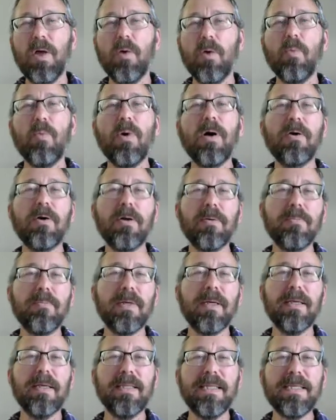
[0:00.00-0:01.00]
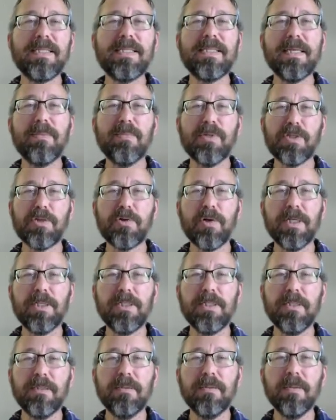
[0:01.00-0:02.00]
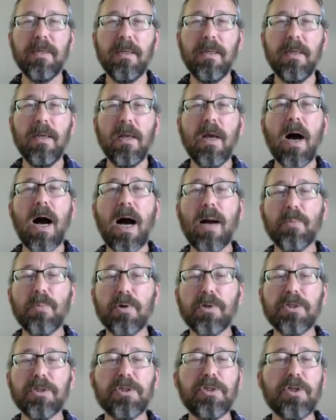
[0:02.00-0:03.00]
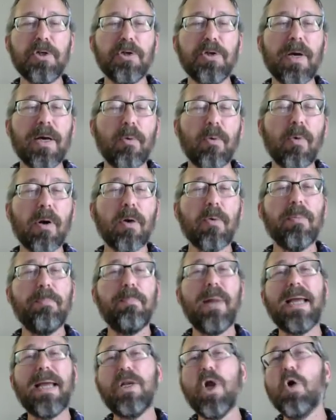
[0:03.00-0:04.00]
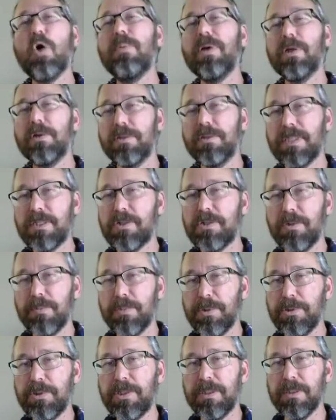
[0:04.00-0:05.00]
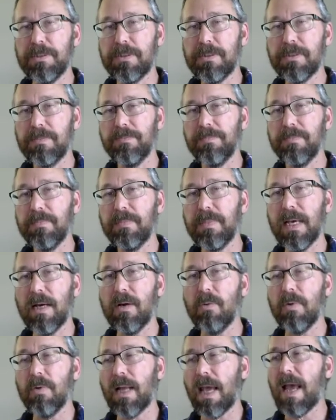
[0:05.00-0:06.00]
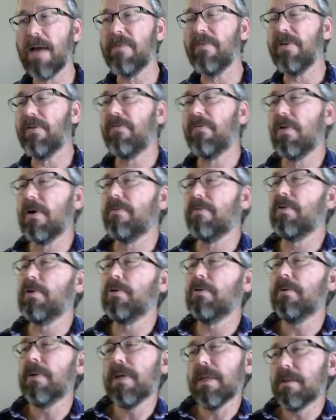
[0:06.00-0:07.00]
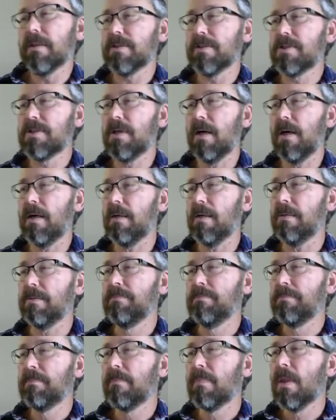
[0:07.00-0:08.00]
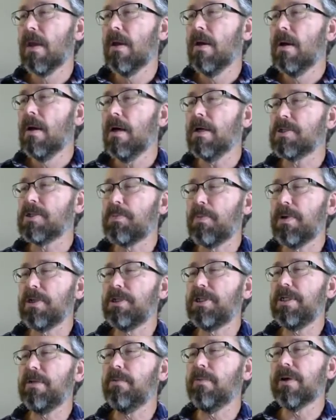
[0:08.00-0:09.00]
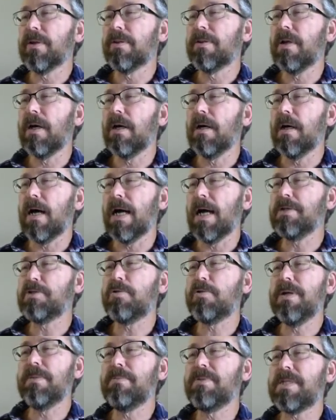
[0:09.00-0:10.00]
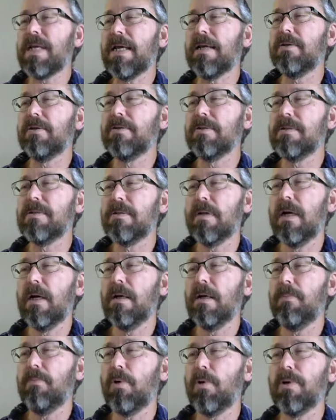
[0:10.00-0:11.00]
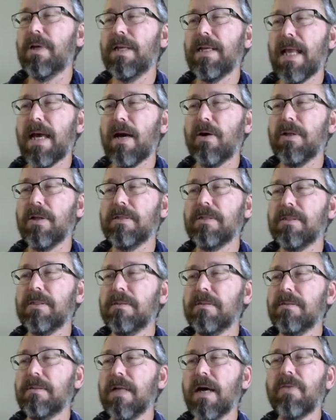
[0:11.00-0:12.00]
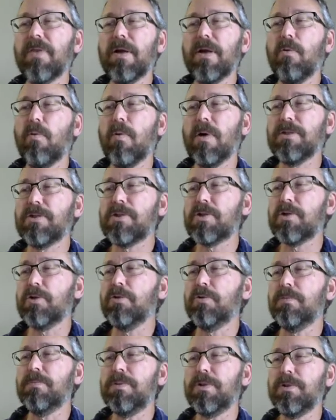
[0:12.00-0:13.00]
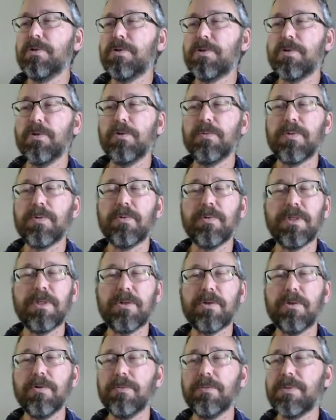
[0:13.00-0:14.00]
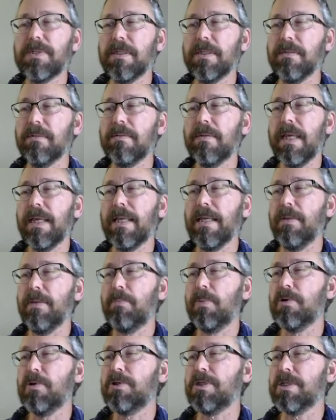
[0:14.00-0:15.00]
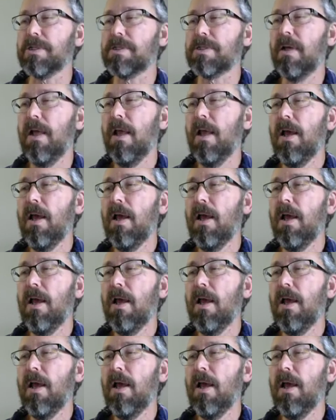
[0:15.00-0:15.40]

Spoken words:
Welcome. In this demonstration, I'm going to show you how to work with binomial distributions. Now, what I have in front of you is a spreadsheet with ice cream sales broken down into nothing, 1 scoop, 2 scoops, 3 scoops, and any purchase.